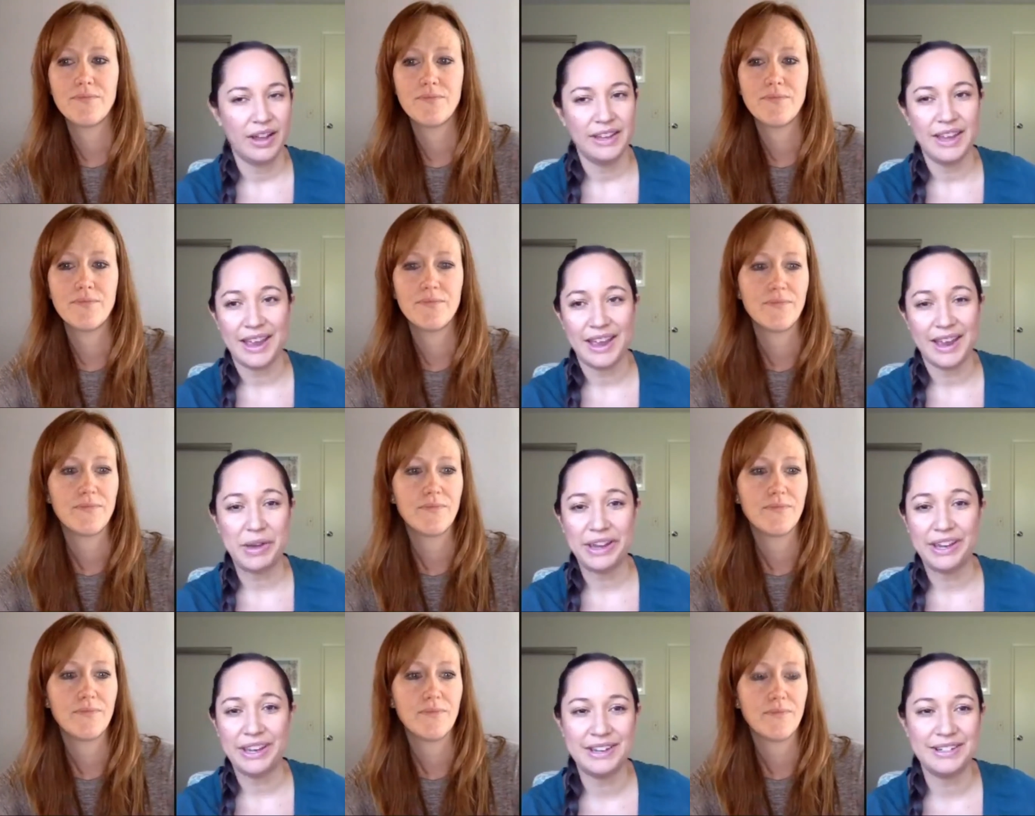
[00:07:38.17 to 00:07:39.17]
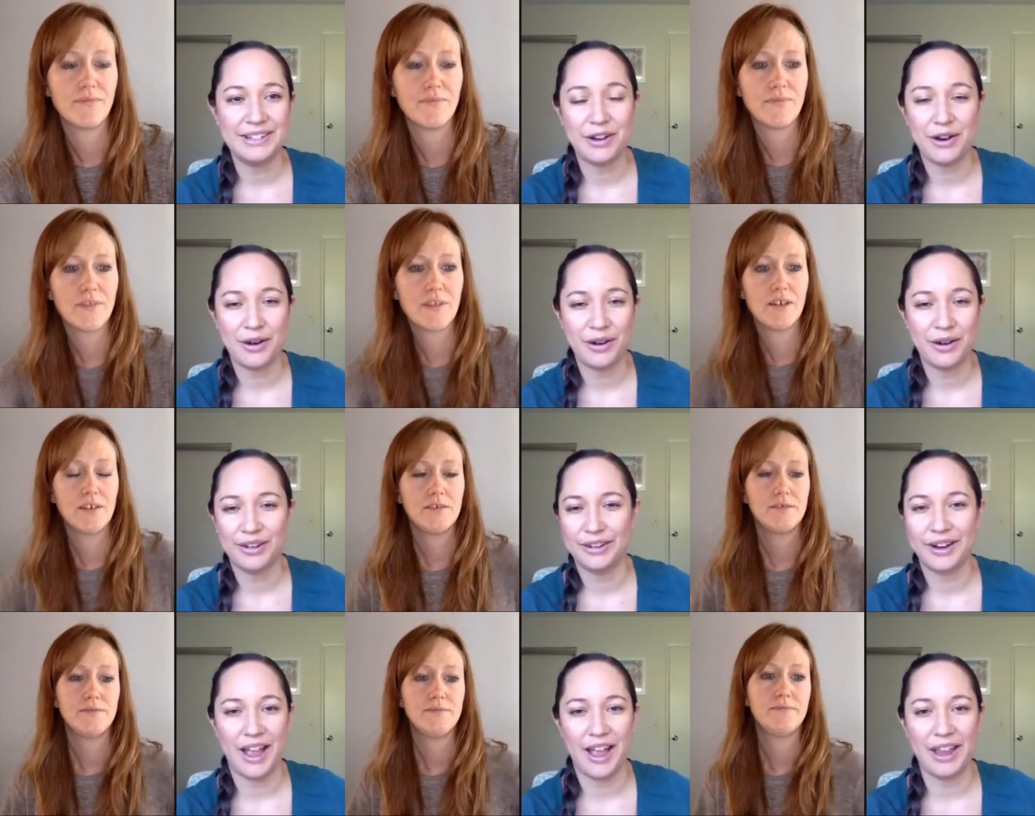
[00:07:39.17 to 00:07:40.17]
Speaker 1: Yeah, and my kids
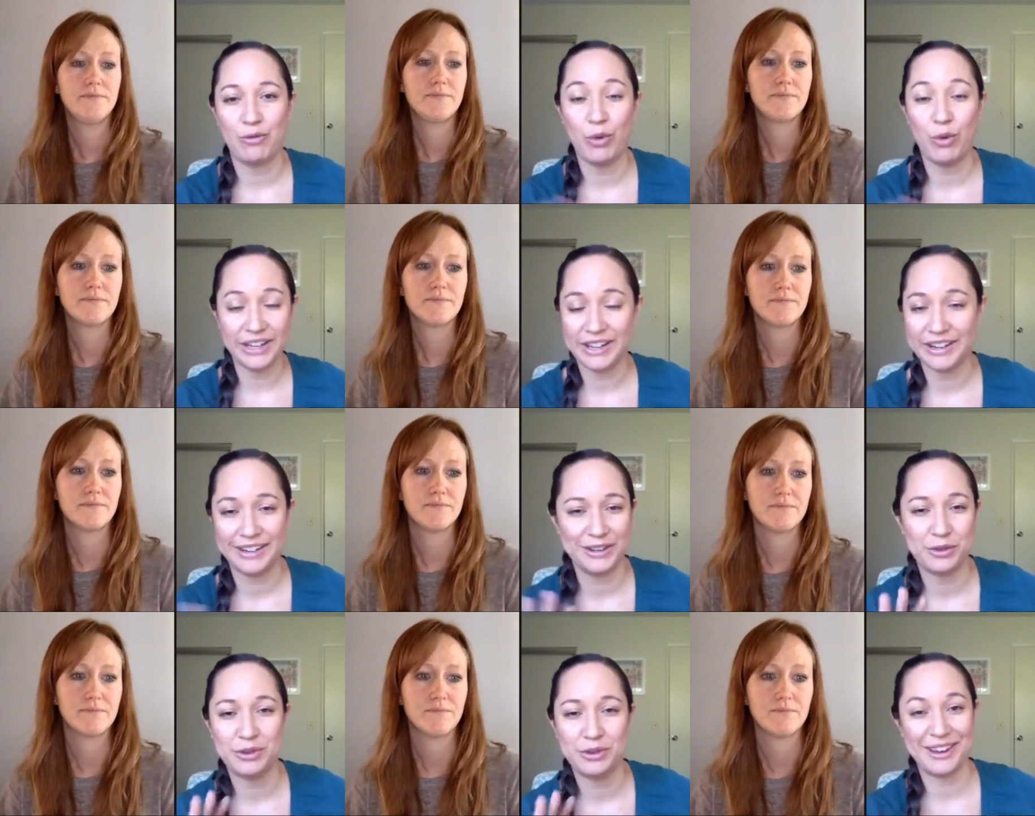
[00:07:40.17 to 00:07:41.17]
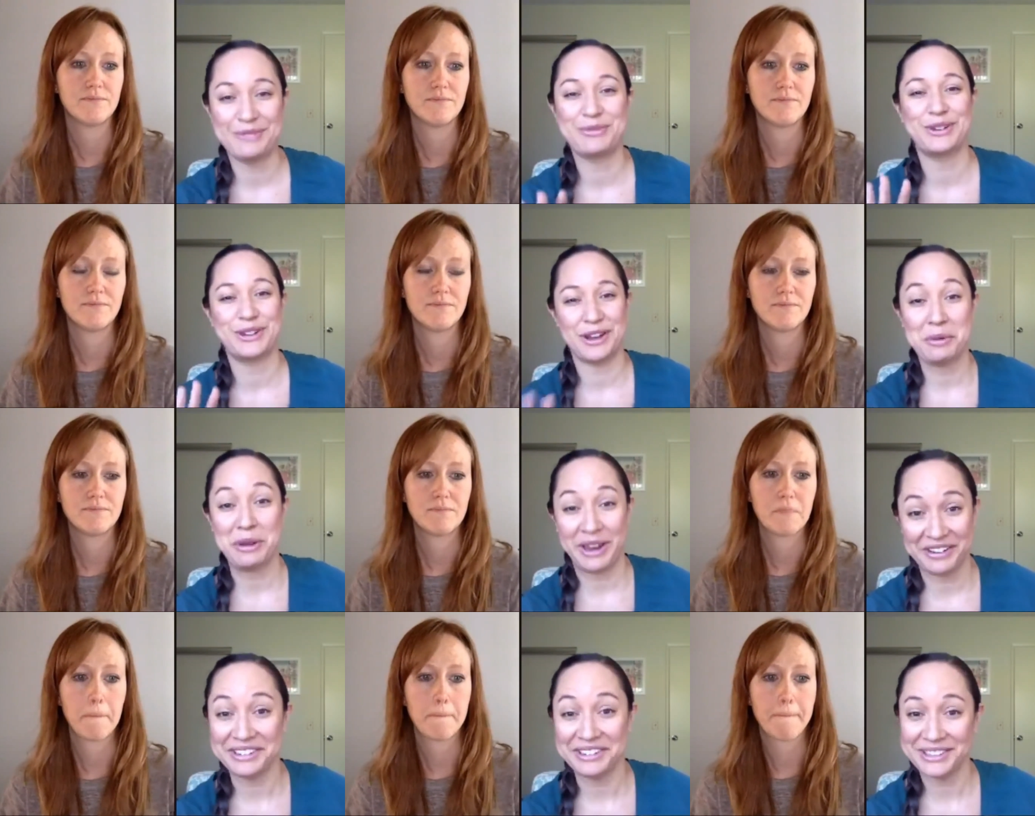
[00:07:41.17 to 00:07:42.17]
are I have one kid, you know, if we talk about
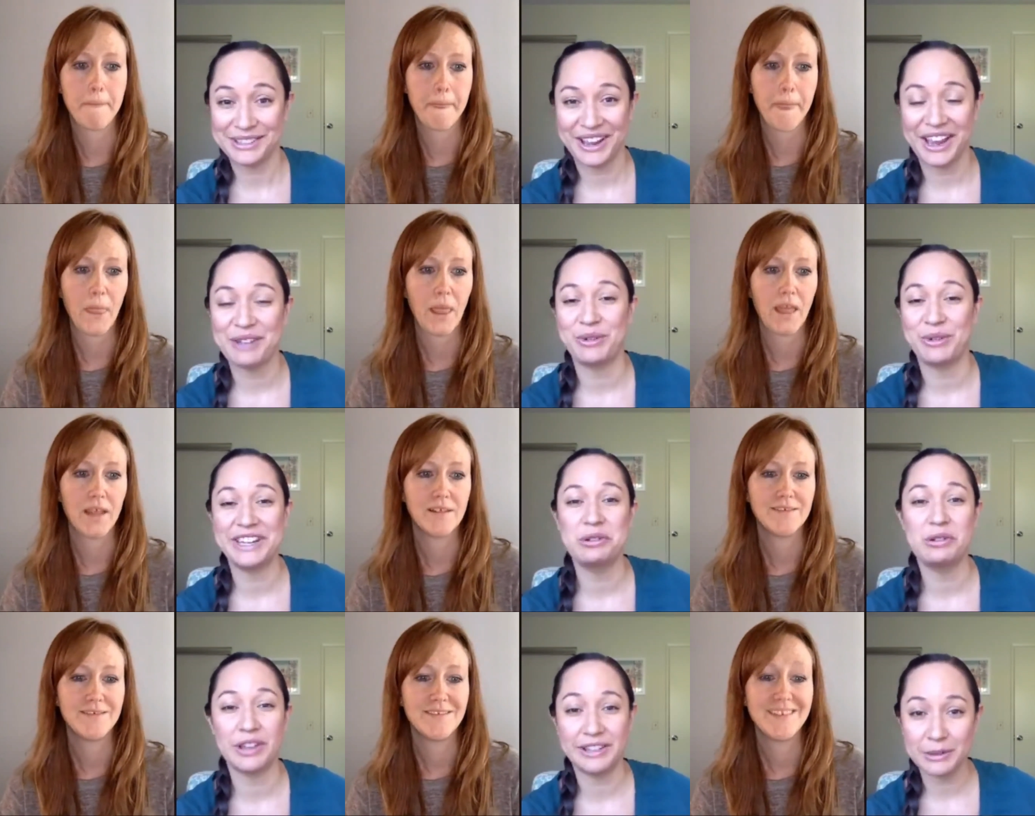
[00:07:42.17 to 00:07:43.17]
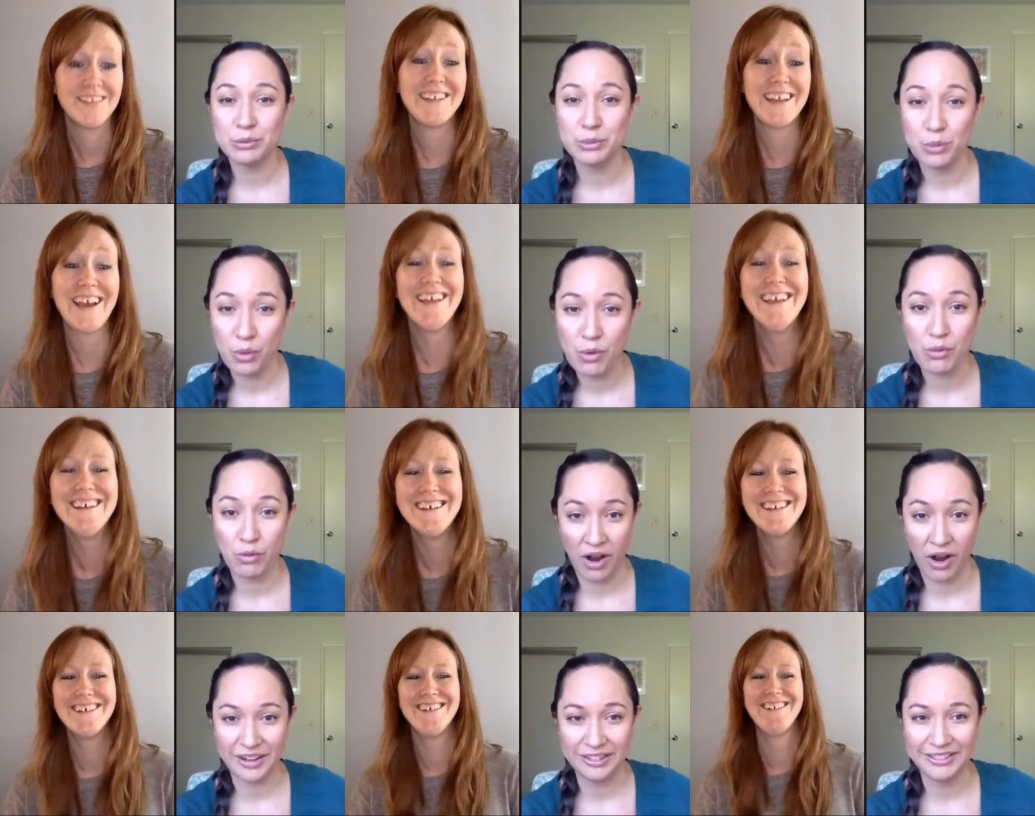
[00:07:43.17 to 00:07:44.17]
carrots, I have one kid who likes them
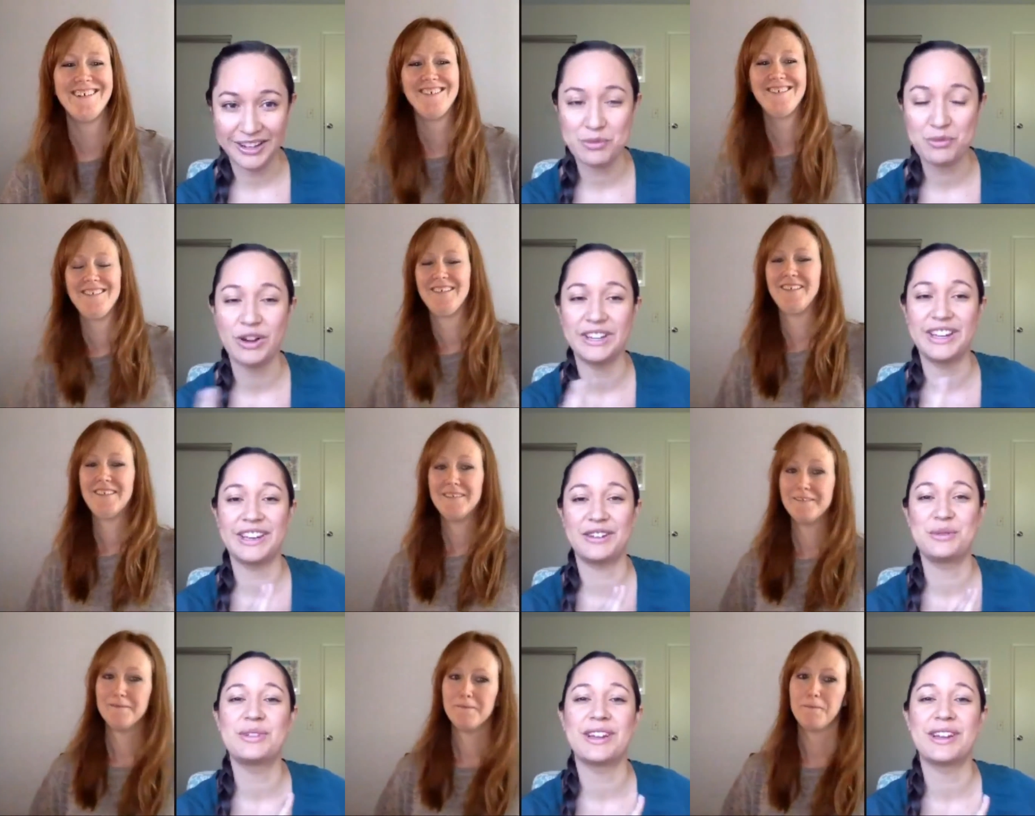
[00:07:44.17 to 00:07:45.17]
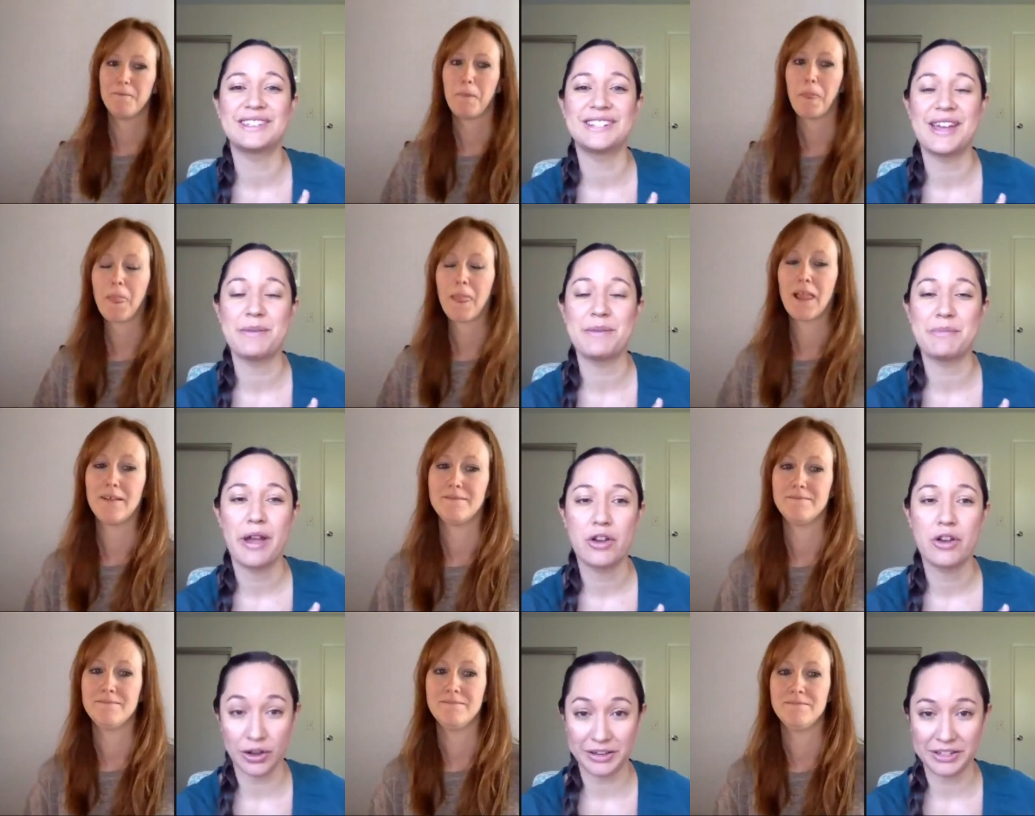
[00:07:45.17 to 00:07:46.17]
raw and one kid who likes them
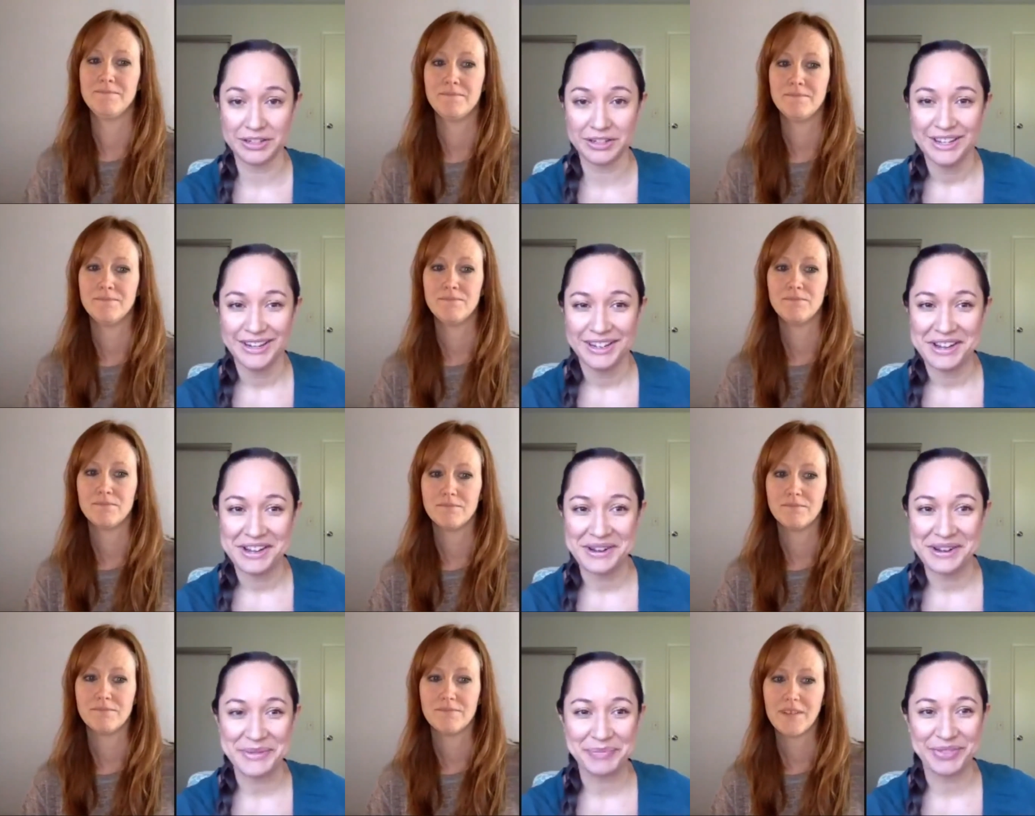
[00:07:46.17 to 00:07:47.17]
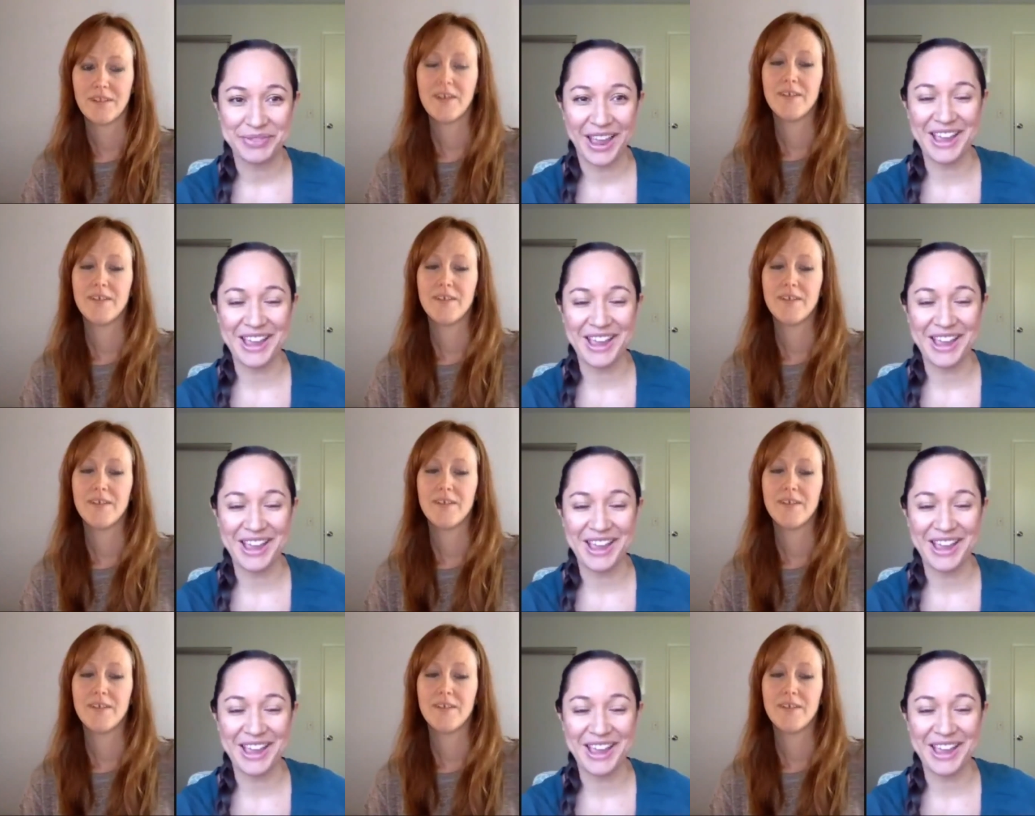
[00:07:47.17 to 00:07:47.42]
cooked. Um,